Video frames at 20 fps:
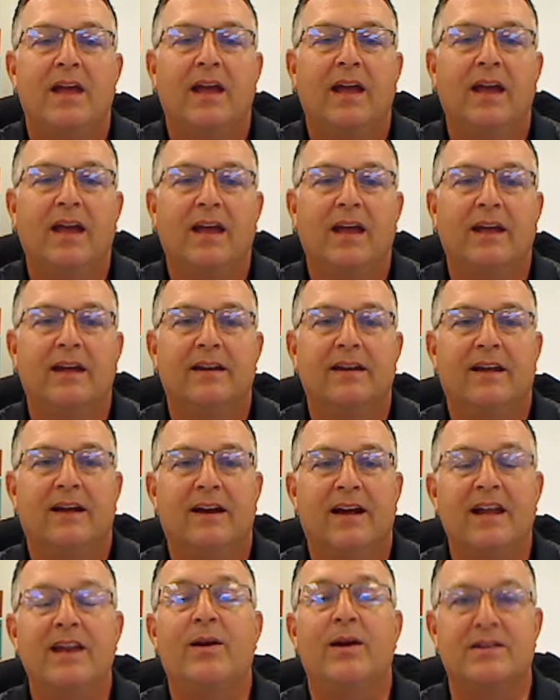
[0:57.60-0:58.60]
And
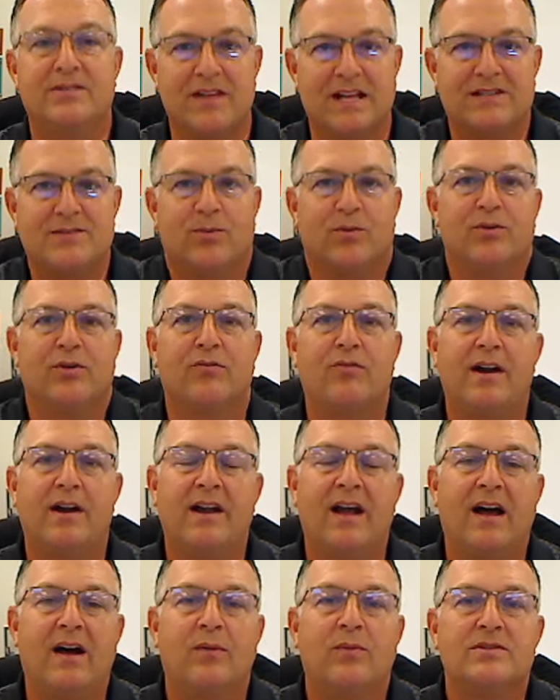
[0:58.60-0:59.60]
uh, anyway, so that's what we're doing right
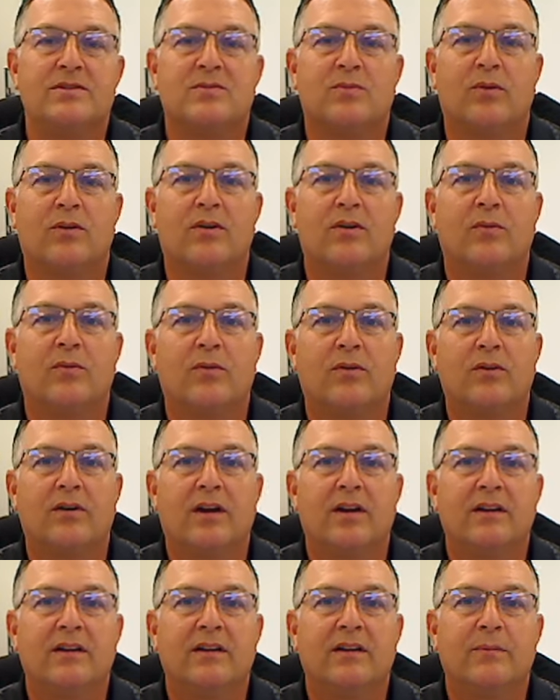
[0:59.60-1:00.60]
now is we're, we're
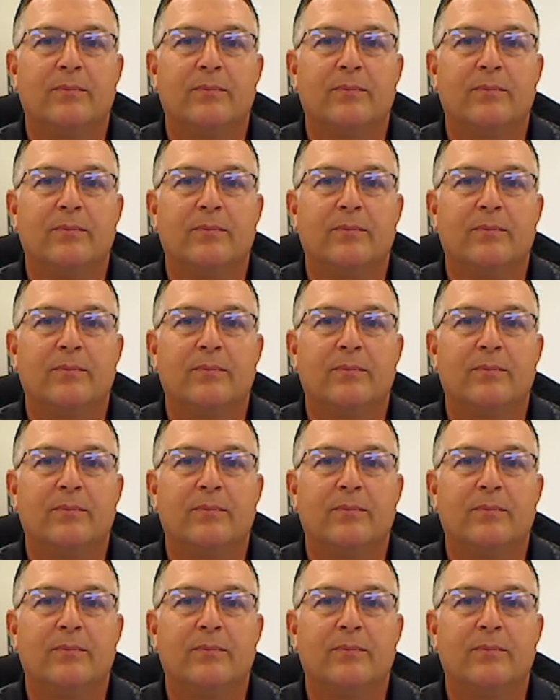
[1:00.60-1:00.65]
uh,